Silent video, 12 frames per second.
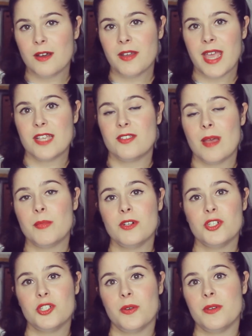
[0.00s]
Okay, so I'm
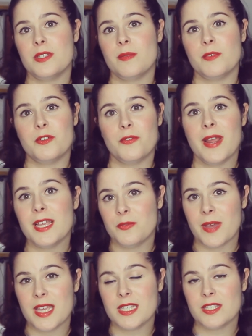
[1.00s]
going to show you some great
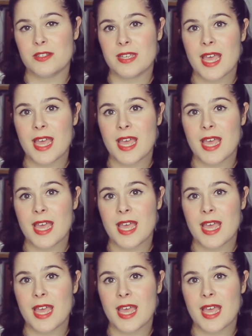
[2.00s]
ways to